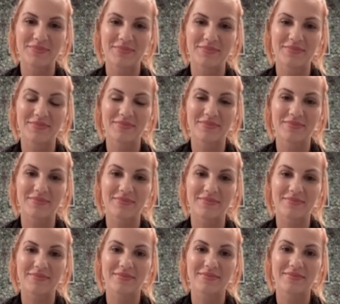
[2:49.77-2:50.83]

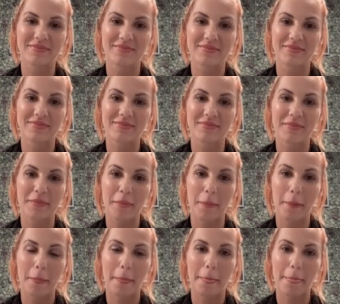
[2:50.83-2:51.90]

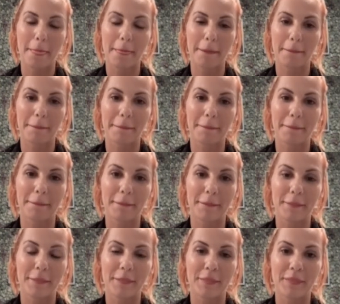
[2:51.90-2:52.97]

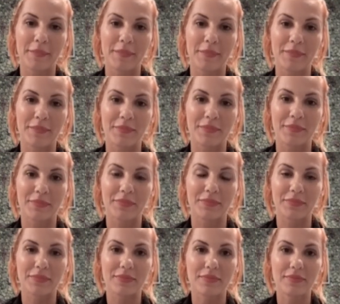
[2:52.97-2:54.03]

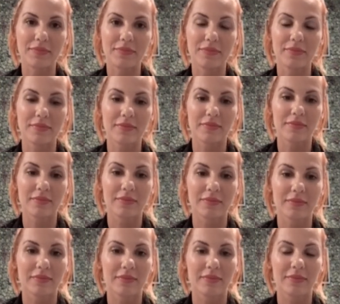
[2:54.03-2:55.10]

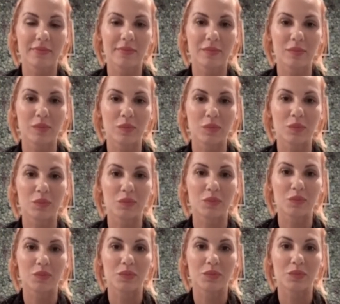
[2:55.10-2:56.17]

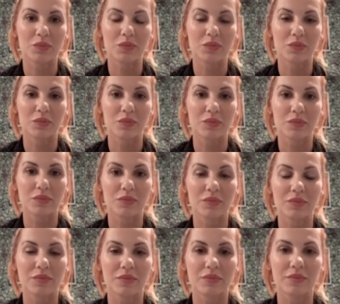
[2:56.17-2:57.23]

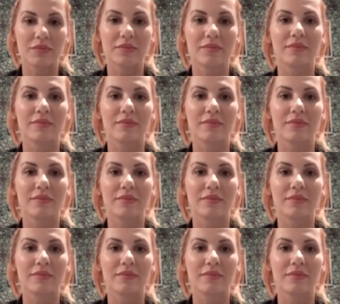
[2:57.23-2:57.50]
[no speech]